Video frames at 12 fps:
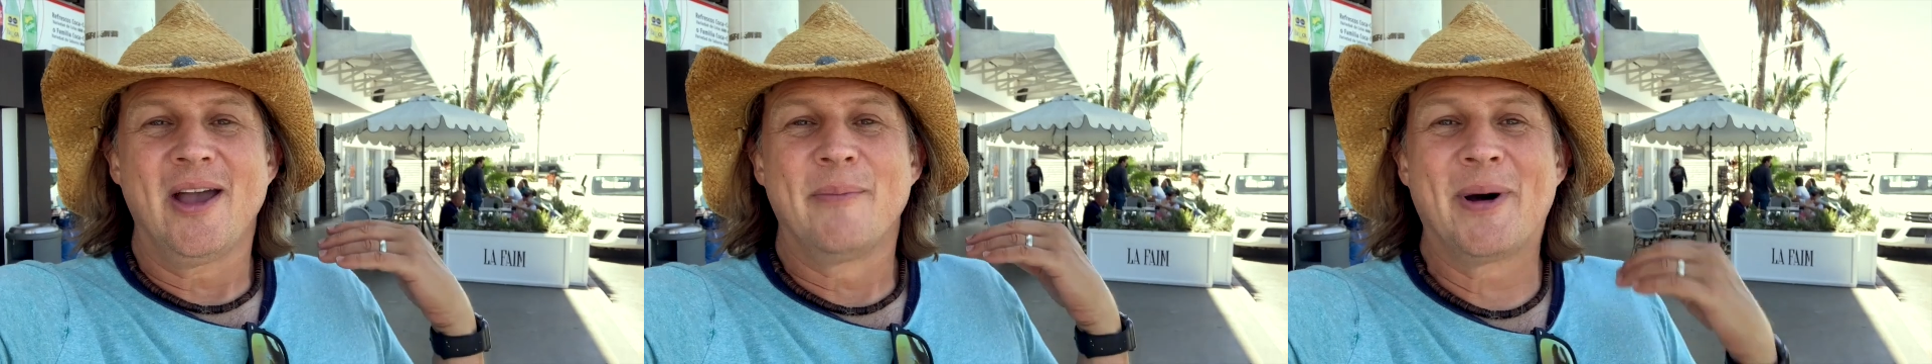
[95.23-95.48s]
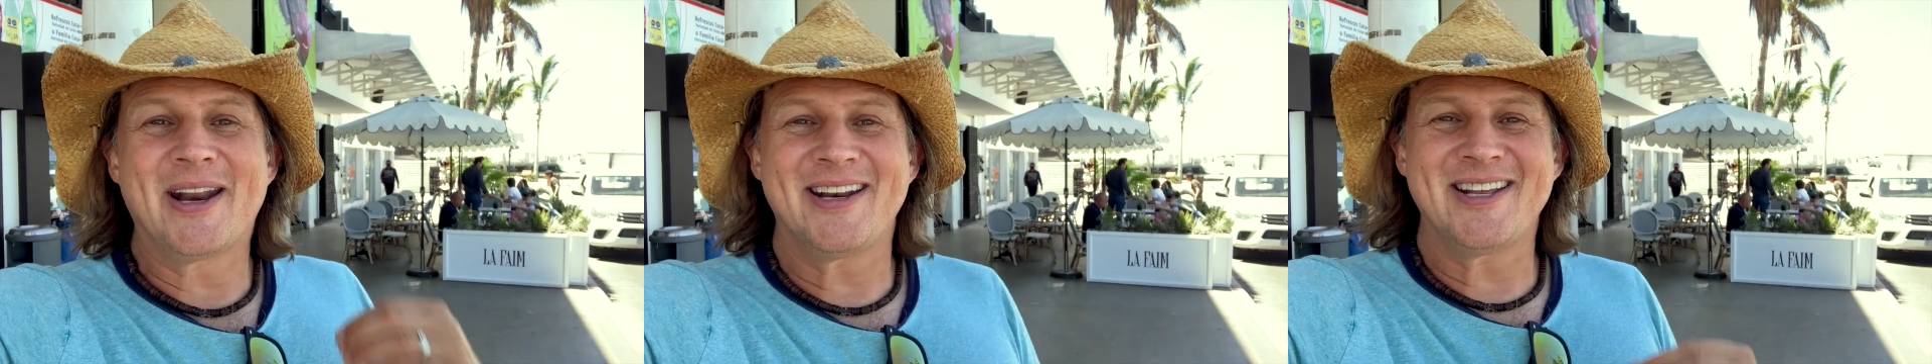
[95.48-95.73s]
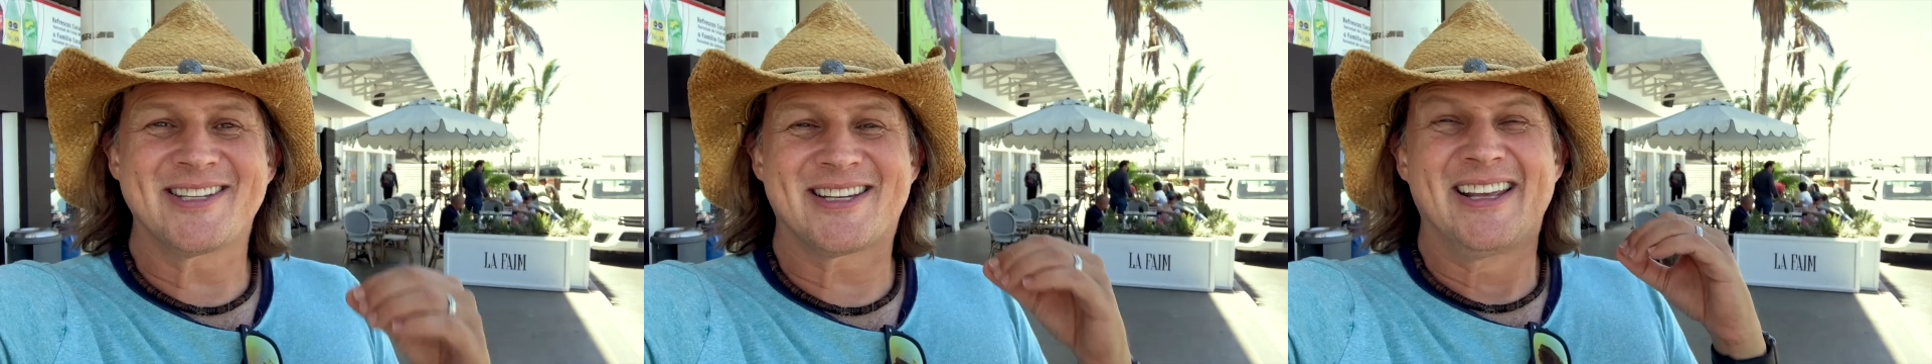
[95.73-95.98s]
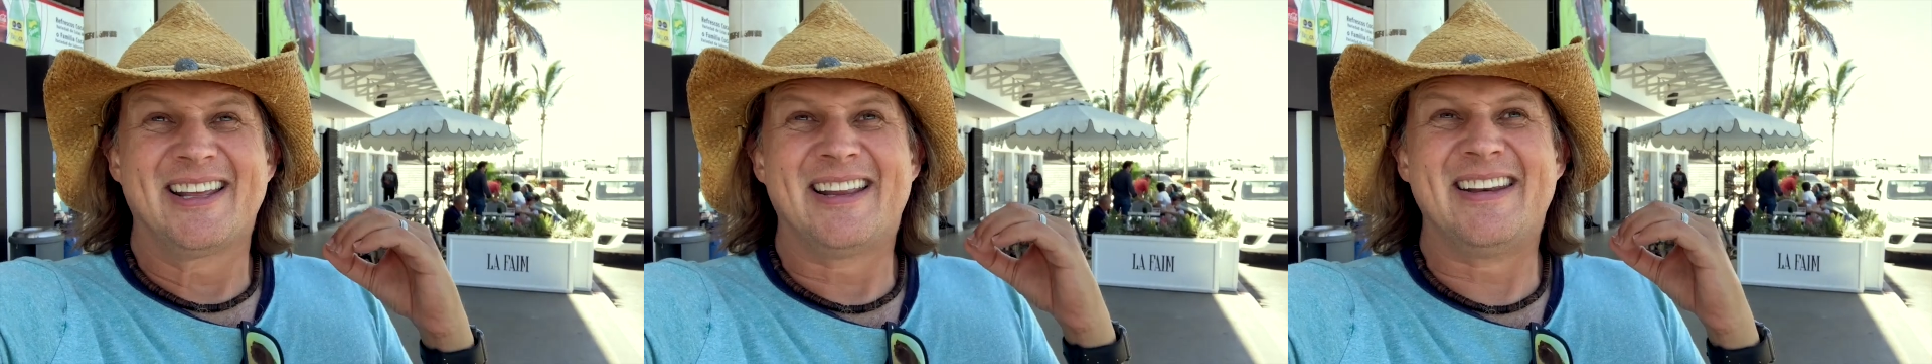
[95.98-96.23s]
but it is
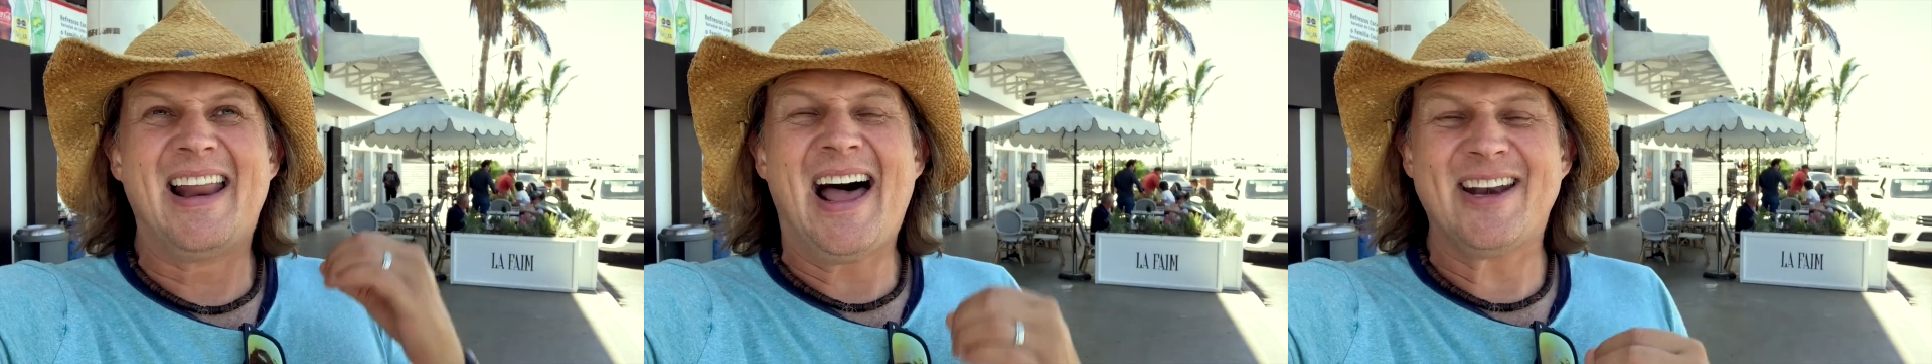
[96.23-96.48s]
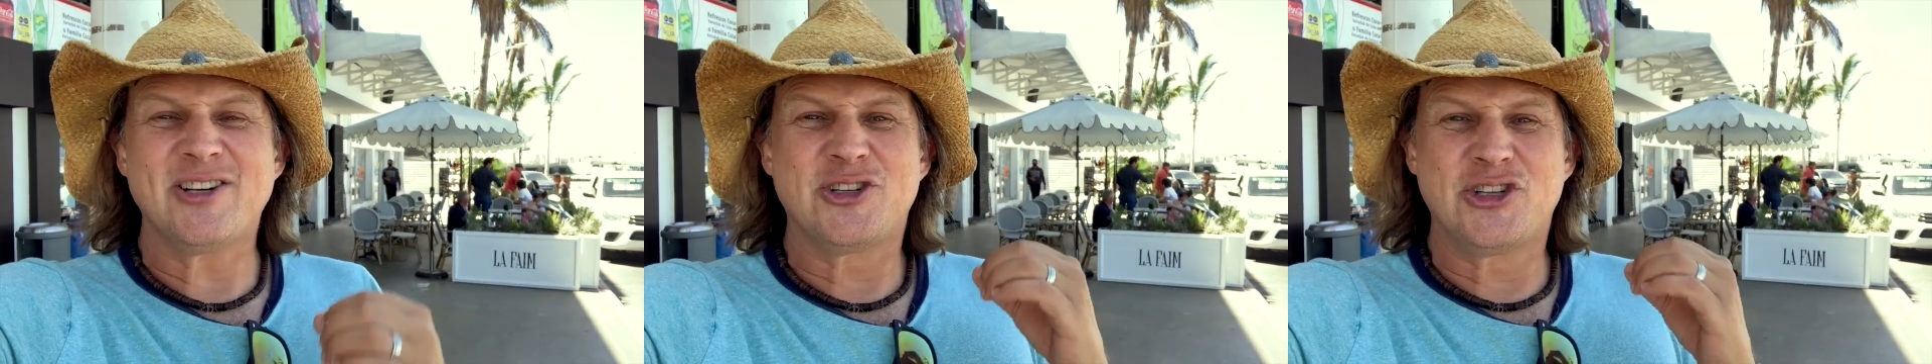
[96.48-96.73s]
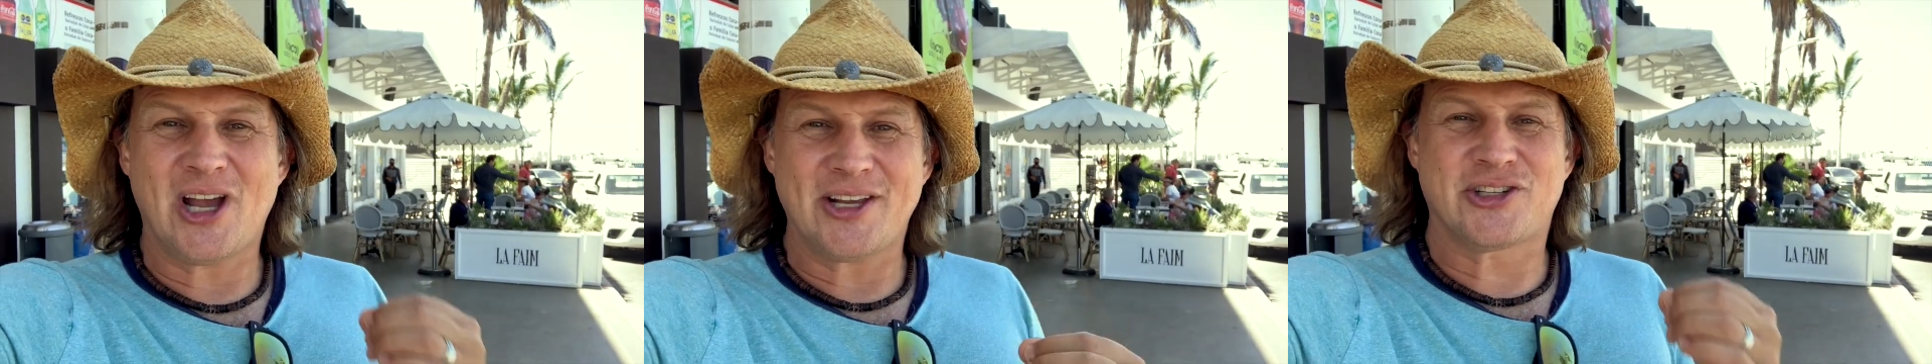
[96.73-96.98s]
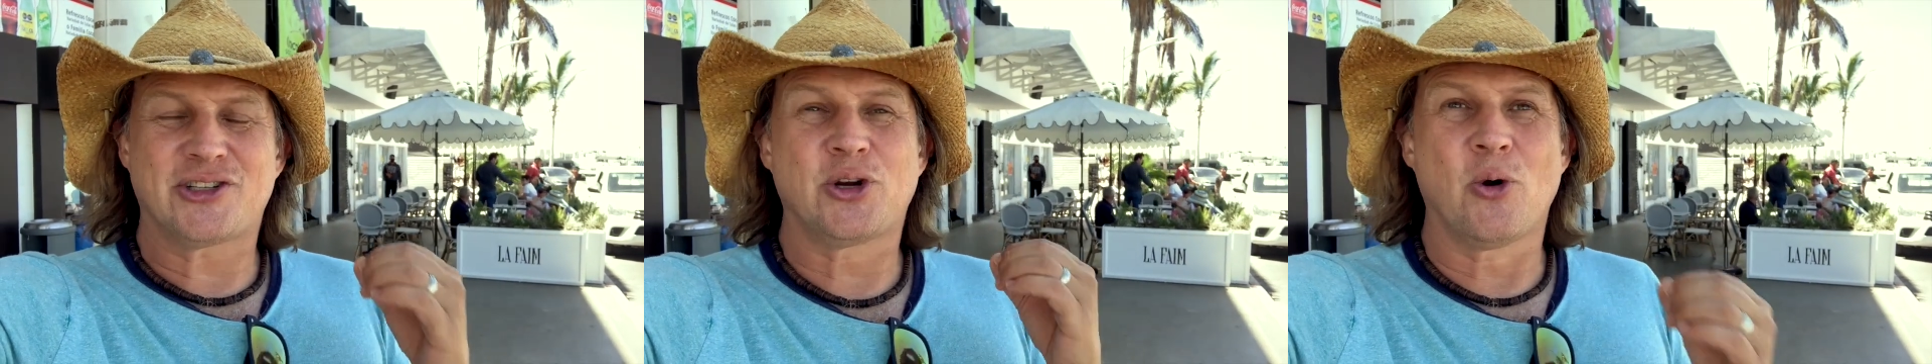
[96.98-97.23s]
not
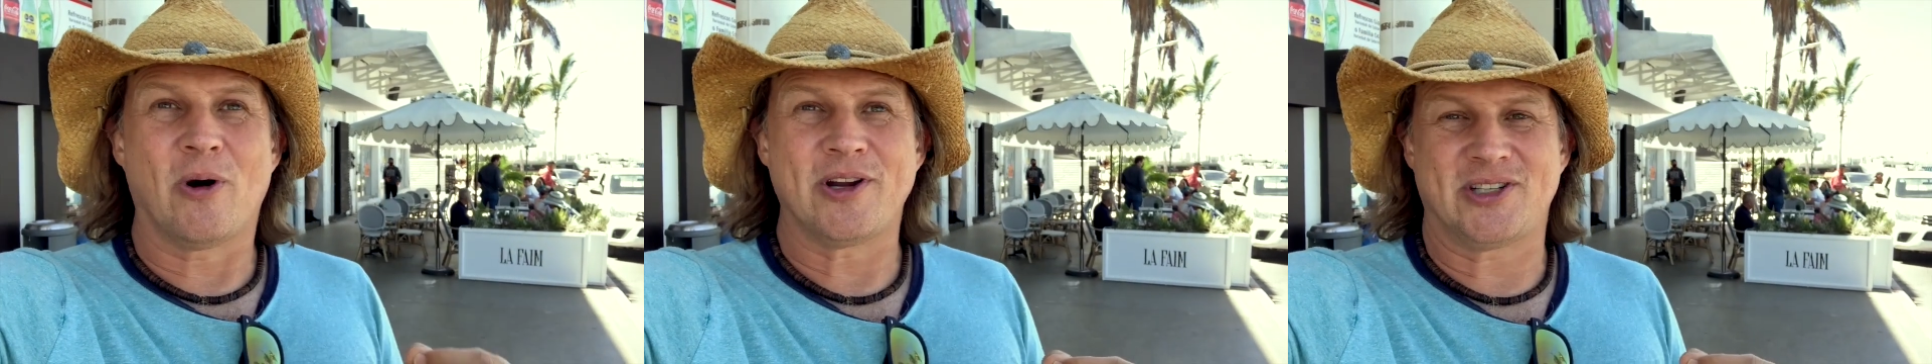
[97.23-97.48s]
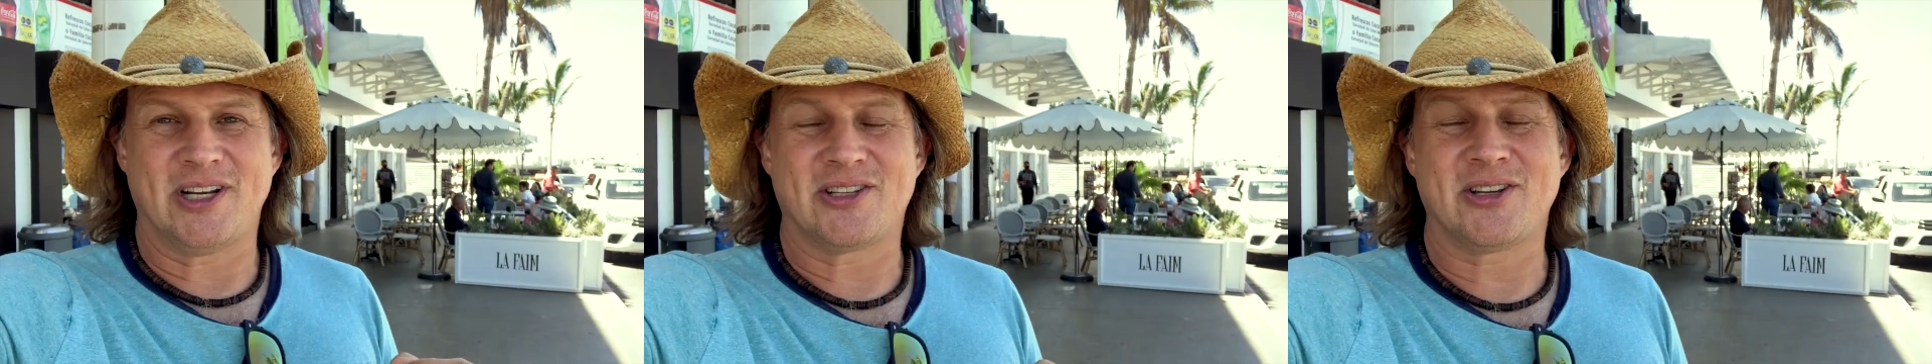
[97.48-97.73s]
just touristy.